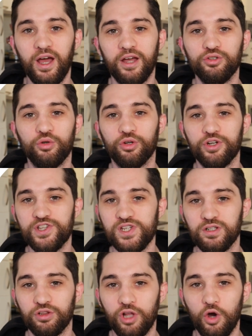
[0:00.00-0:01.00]
and you're going to
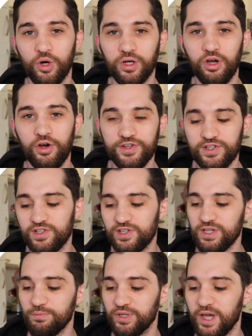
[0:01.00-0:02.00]
see lower cost
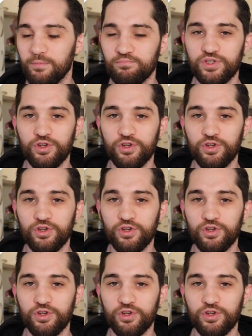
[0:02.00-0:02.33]
CPM.